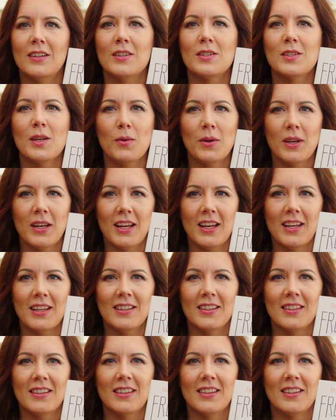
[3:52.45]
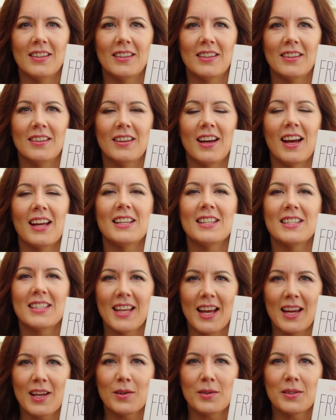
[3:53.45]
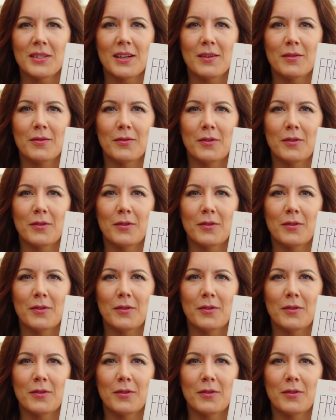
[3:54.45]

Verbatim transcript: soak it in, and set yourself